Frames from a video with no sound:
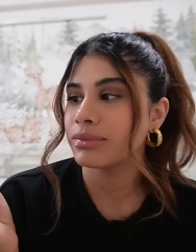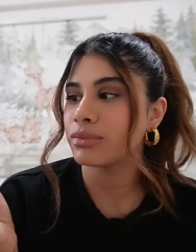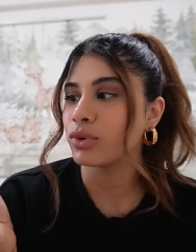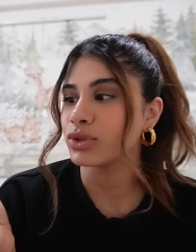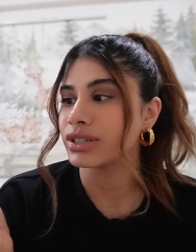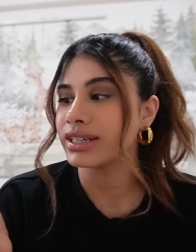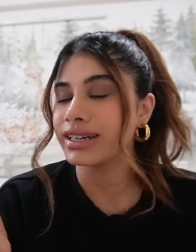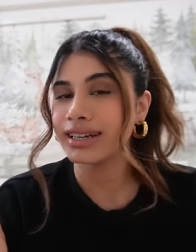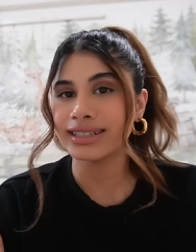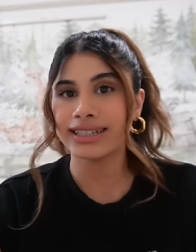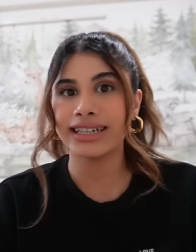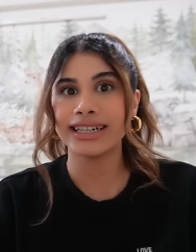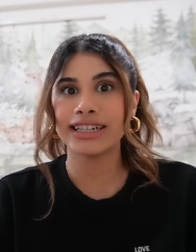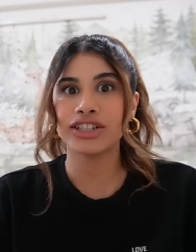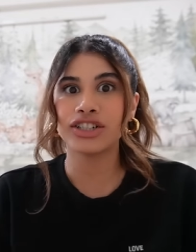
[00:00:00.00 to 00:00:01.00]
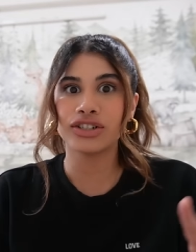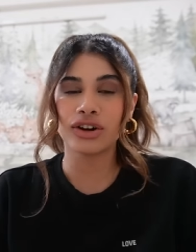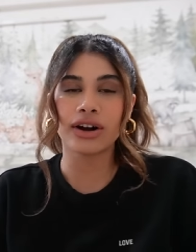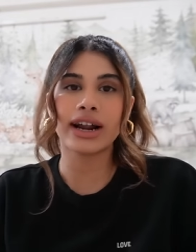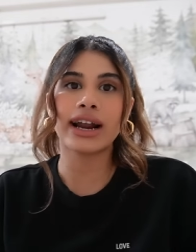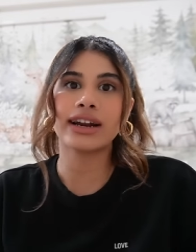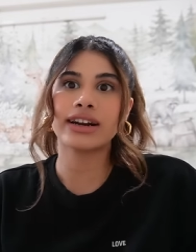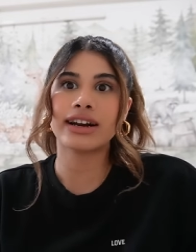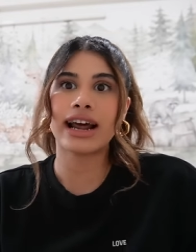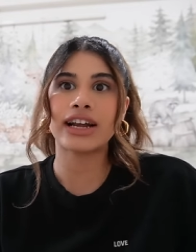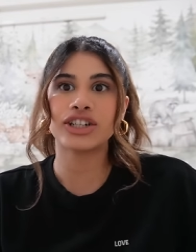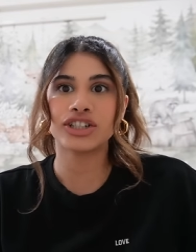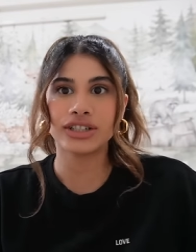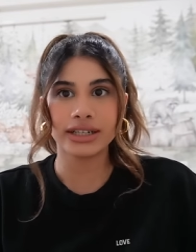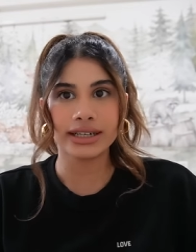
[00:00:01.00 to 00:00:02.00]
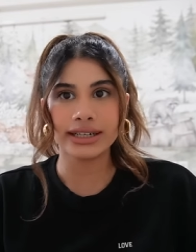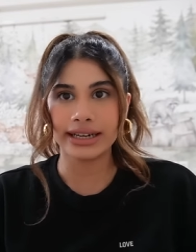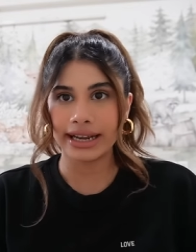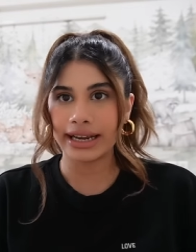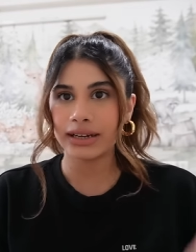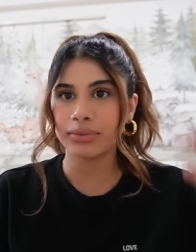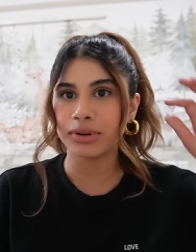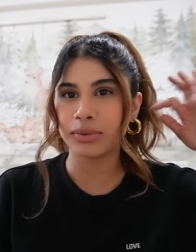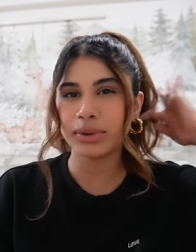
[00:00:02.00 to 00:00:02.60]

Mostly doesn't need it. She's not had a rash till date, but